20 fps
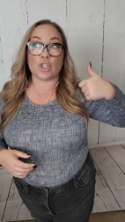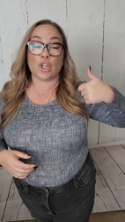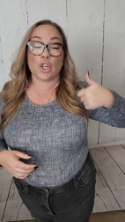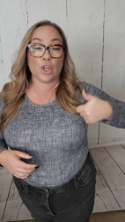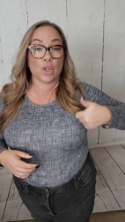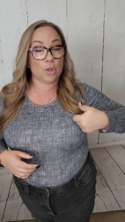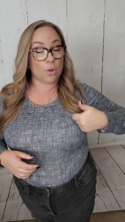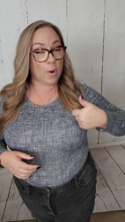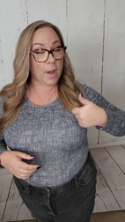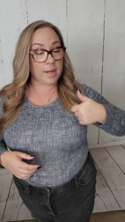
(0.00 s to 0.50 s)

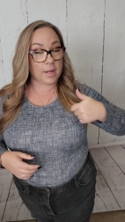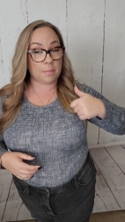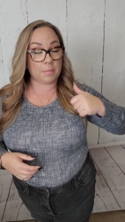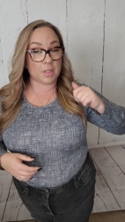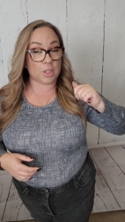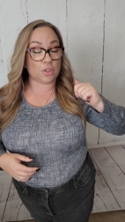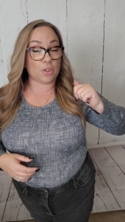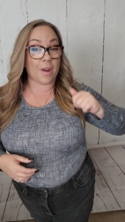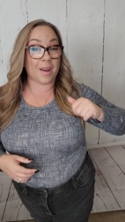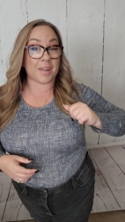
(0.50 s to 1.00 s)
two, and I'm
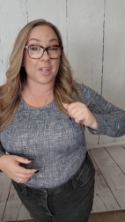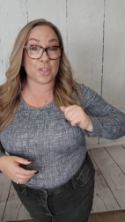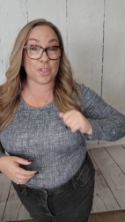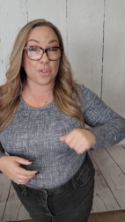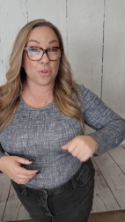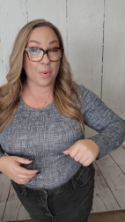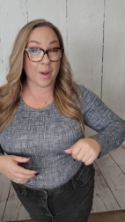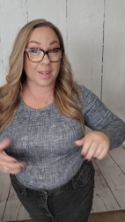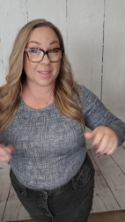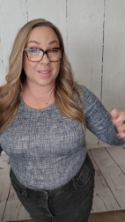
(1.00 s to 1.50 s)
going to try on a
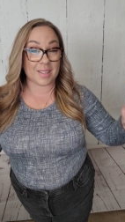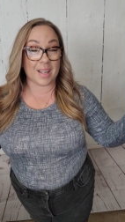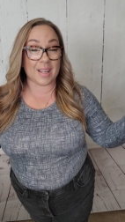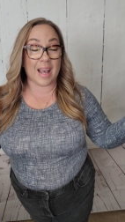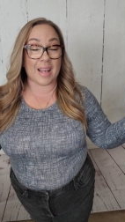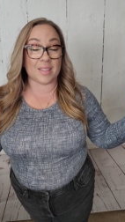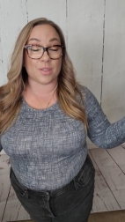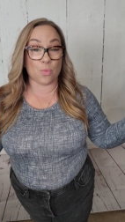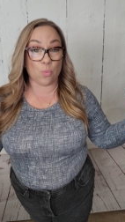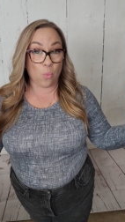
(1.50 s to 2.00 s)
2X
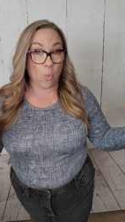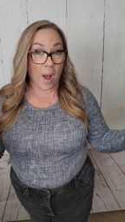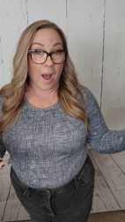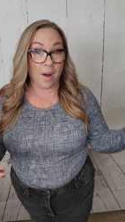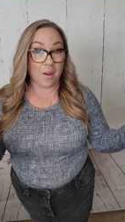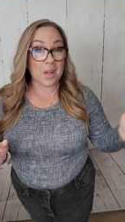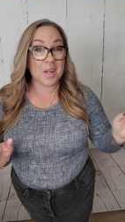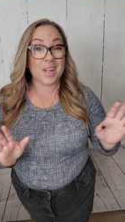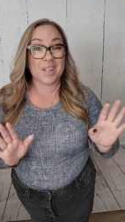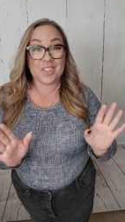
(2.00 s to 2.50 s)
as
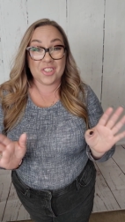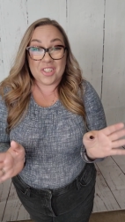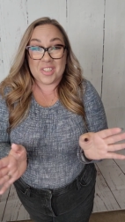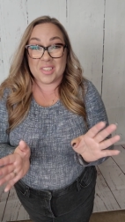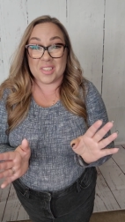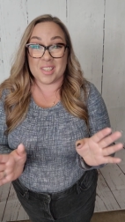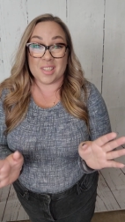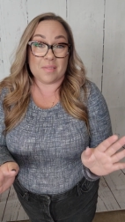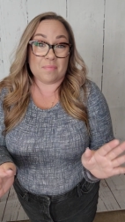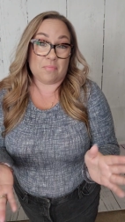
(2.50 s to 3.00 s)
well,
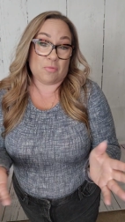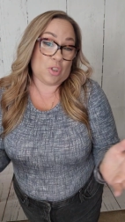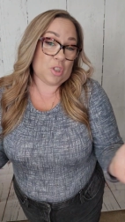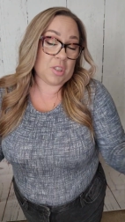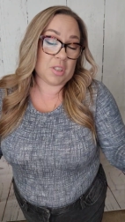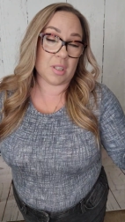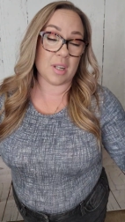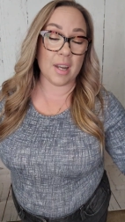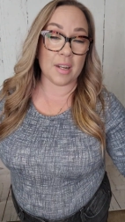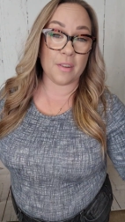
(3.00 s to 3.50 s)
just to,
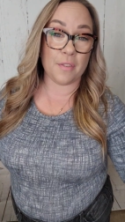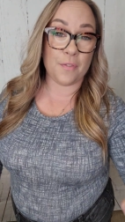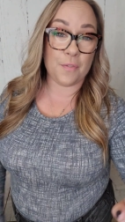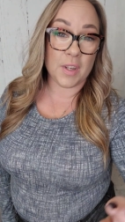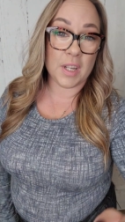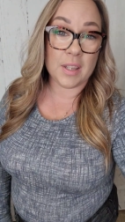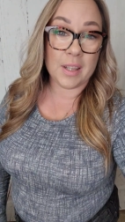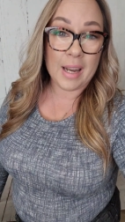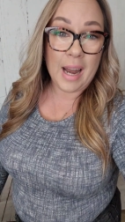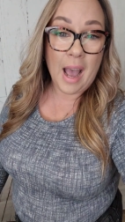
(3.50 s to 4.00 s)
just to kind of
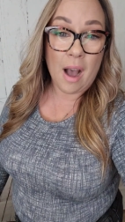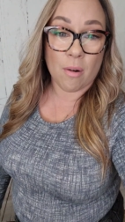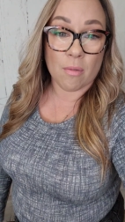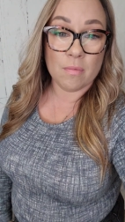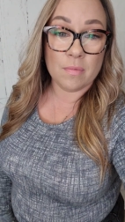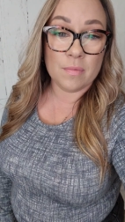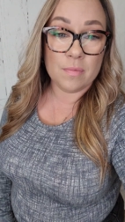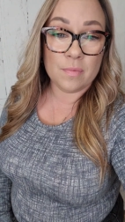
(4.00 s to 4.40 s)
feel it out.